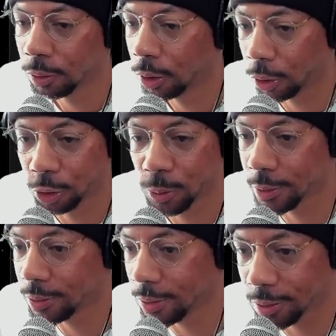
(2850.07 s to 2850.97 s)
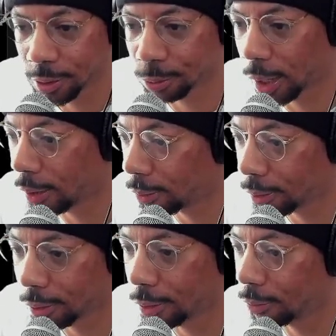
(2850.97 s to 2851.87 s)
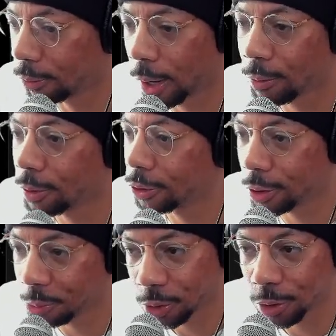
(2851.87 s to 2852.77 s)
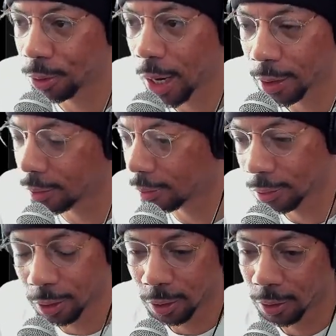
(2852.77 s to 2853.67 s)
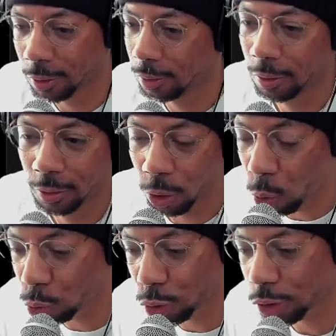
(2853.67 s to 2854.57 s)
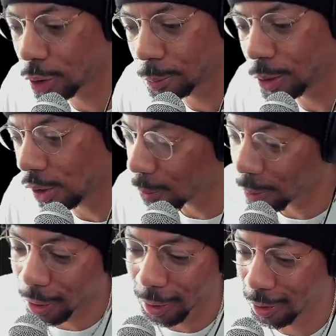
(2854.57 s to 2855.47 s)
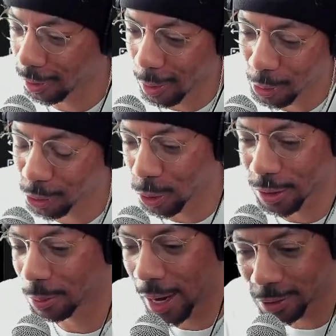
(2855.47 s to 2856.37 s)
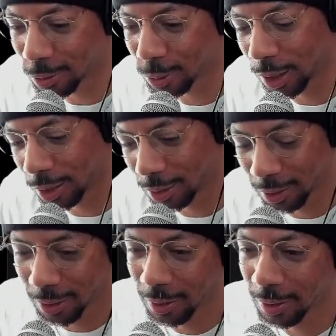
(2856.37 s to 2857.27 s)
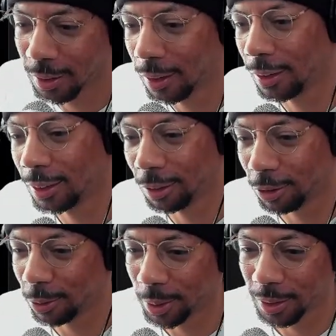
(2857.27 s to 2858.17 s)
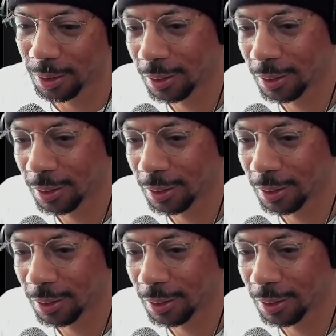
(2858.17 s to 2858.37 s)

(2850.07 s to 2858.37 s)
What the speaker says: or USDT right when the ship starts rocking. Oh shit, let me store some gas away. You feel me?